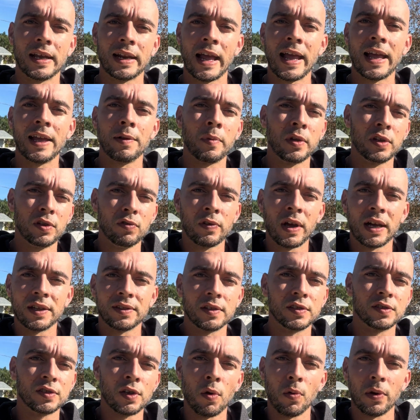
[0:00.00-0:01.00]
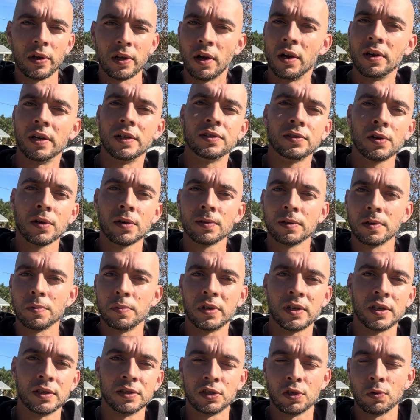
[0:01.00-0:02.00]
"Hey, man, you've got this going on internally,"
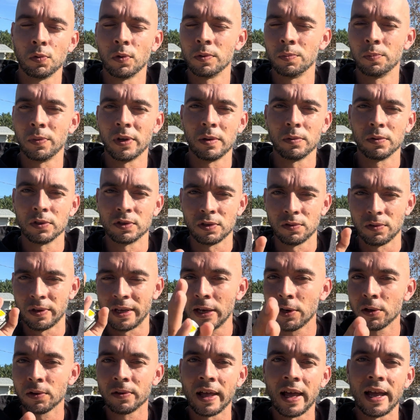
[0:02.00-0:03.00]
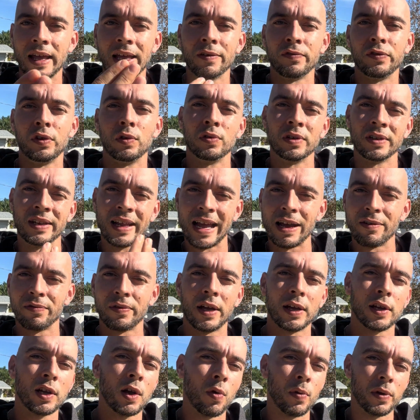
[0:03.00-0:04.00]
because you wouldn't be able to hear that if you didn't have
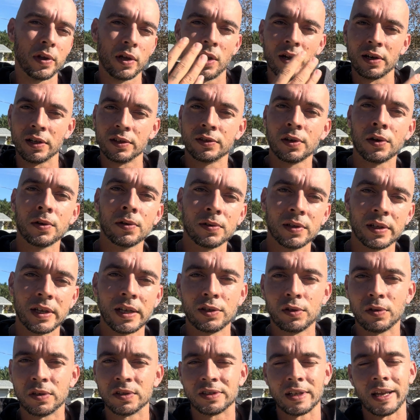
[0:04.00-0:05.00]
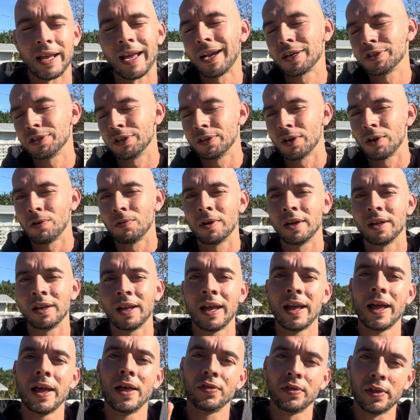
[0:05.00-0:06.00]
that going on internally, and you could say, "Actually, you know what?
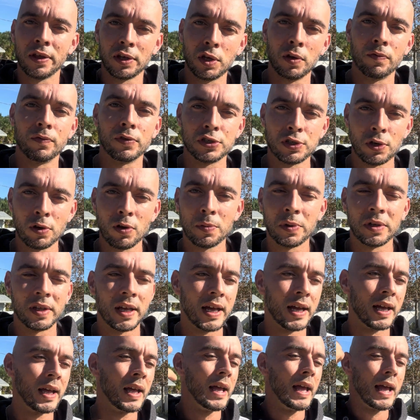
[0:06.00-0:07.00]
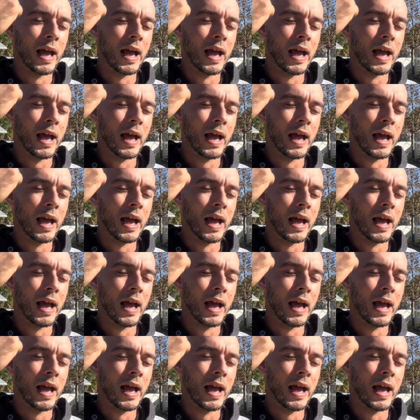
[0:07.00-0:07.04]
Thank you for showing me that.